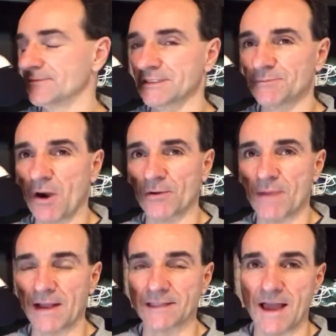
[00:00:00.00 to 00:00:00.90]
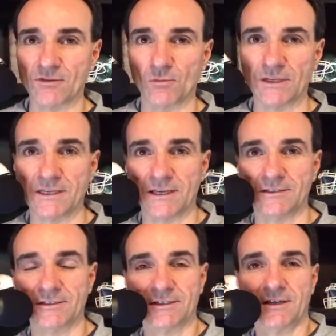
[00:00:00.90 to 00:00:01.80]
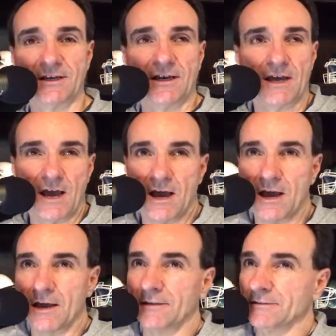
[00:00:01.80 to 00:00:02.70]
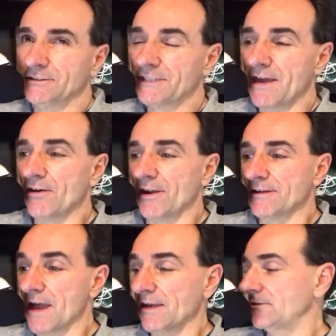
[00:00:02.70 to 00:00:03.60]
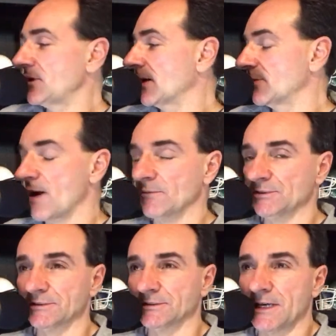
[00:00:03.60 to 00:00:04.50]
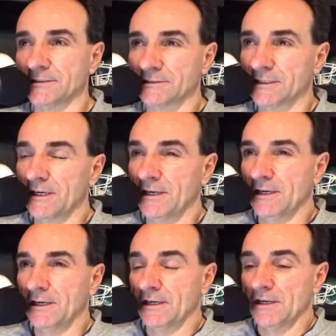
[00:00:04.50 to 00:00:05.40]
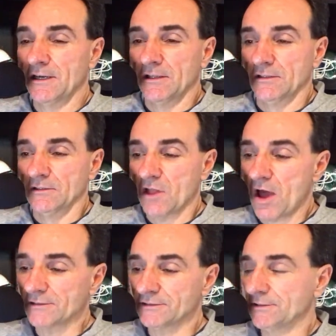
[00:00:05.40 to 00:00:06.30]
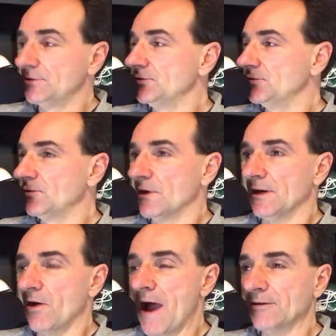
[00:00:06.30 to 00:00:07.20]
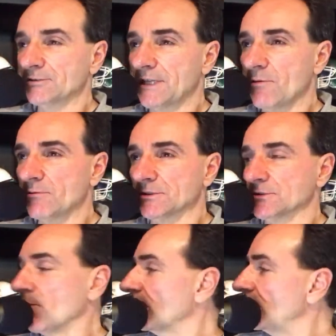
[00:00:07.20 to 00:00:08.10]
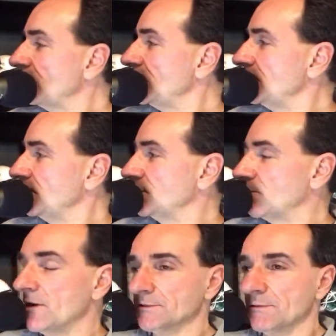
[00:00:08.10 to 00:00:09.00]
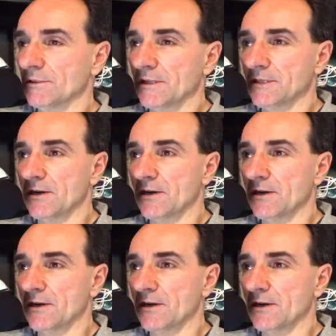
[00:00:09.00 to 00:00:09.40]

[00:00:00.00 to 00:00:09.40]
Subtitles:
Spartan Mag Live that we did on Saturday night, talking about Michigan State's loss to Ohio State. What was the score? 52-12, something like that?